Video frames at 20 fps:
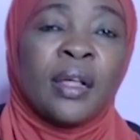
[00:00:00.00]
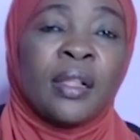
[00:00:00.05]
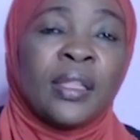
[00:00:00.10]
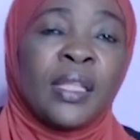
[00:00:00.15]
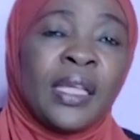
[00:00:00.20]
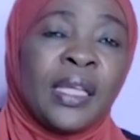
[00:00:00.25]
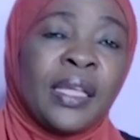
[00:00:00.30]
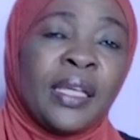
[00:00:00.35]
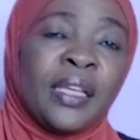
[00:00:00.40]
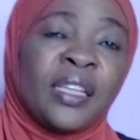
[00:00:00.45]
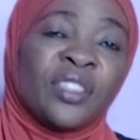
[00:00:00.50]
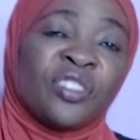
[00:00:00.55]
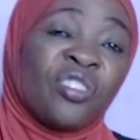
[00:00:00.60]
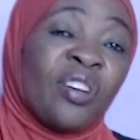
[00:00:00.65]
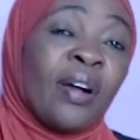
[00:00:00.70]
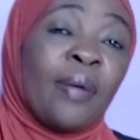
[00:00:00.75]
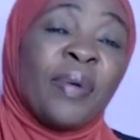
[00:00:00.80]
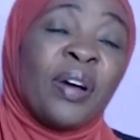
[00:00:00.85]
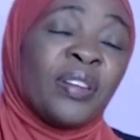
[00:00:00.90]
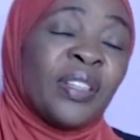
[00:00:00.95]
He's
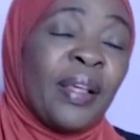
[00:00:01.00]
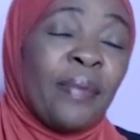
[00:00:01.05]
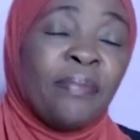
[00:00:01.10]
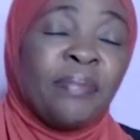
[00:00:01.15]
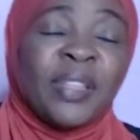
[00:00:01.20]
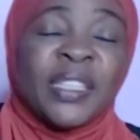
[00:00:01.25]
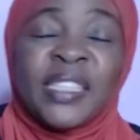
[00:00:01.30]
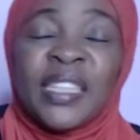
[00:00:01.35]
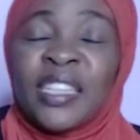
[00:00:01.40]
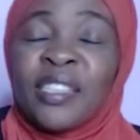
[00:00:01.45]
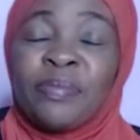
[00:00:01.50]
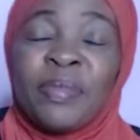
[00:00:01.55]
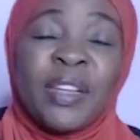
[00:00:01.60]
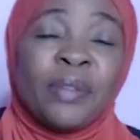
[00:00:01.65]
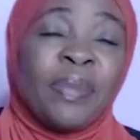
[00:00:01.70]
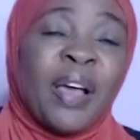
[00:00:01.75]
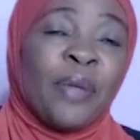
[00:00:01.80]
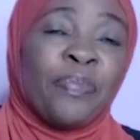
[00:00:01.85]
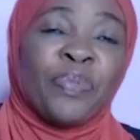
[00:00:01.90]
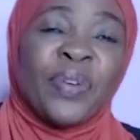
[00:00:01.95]
talking about the mistakes
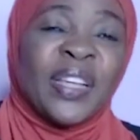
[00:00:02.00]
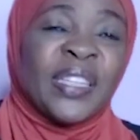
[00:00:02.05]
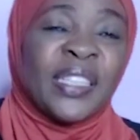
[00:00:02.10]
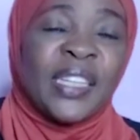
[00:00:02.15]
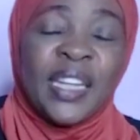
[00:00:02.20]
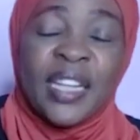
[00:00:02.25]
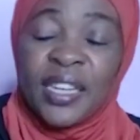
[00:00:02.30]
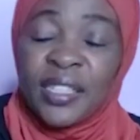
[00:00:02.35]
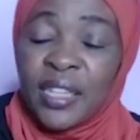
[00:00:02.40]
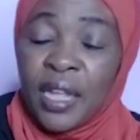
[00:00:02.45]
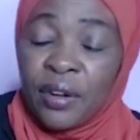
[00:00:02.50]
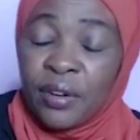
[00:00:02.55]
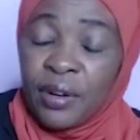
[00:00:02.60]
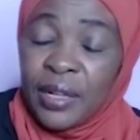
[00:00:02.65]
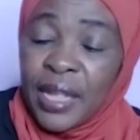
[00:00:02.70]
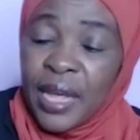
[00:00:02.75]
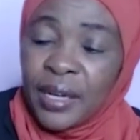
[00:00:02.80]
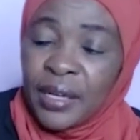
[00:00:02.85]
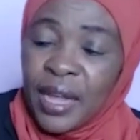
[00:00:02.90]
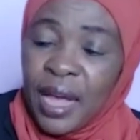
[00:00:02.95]
made by presidents and all
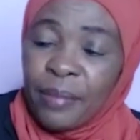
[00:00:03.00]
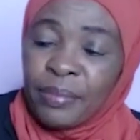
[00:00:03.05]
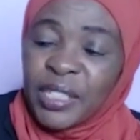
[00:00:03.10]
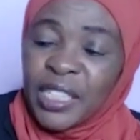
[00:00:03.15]
that.